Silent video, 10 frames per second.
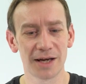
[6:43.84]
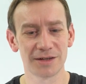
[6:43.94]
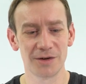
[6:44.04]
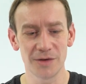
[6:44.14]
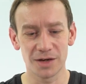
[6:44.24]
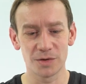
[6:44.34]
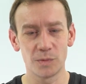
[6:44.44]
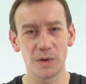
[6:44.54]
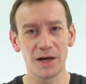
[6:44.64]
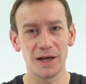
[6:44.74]
that, you can get a
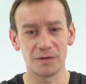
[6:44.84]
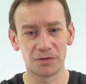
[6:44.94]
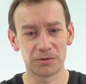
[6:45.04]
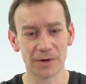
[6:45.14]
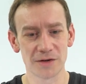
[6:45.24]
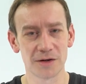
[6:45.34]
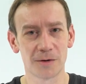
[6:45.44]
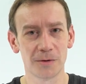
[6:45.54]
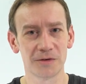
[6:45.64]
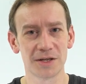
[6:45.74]
wire and stretch it
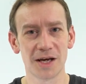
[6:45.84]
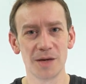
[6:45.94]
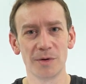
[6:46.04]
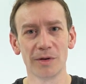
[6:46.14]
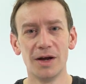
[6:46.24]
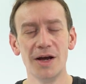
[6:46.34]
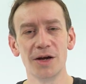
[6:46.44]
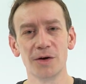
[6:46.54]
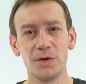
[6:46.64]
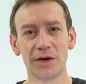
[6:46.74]
across a table,
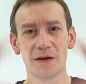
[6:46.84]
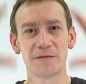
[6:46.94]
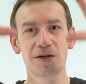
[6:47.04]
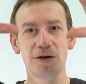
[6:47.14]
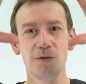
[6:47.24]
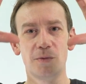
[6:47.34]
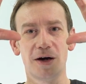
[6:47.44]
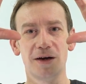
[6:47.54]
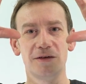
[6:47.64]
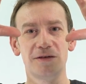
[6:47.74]
or you can have two
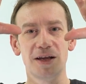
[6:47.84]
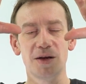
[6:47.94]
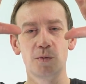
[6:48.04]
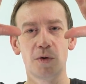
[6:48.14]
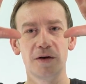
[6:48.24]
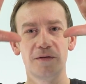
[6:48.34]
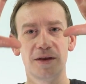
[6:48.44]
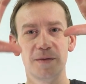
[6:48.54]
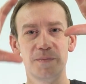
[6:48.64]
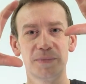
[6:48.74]
wires and then one
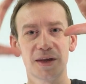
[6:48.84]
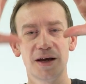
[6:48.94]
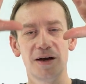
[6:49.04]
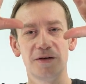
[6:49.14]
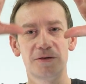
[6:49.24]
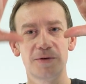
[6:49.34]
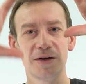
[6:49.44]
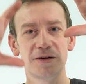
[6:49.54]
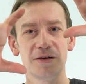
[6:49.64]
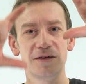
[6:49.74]
of them uh,
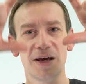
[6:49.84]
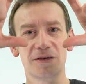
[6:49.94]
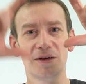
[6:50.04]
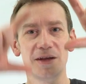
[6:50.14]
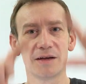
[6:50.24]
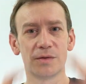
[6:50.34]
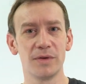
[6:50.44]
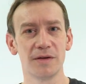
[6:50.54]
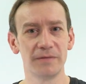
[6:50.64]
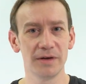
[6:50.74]
stretches next to the other
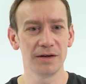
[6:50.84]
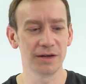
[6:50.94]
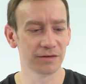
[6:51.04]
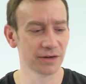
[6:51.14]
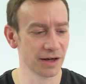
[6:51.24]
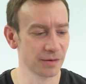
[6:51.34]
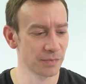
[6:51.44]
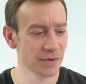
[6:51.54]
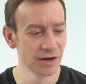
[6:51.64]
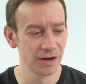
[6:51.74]
with a vernier scale.
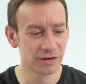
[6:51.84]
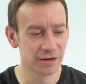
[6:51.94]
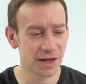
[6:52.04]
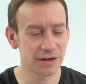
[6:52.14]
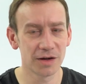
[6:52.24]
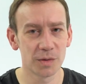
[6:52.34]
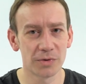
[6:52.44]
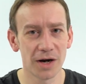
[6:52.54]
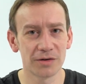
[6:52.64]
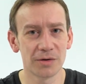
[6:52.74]
So they're the kind of
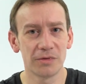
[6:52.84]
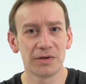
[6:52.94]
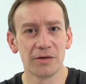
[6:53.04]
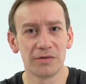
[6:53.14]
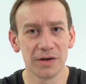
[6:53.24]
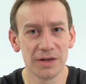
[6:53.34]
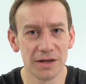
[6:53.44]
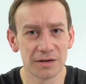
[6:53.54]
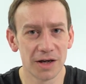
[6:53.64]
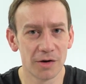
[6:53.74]
practical skills that you
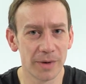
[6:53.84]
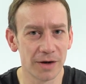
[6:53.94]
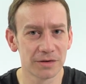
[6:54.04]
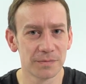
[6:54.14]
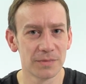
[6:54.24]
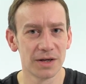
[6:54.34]
need to know about.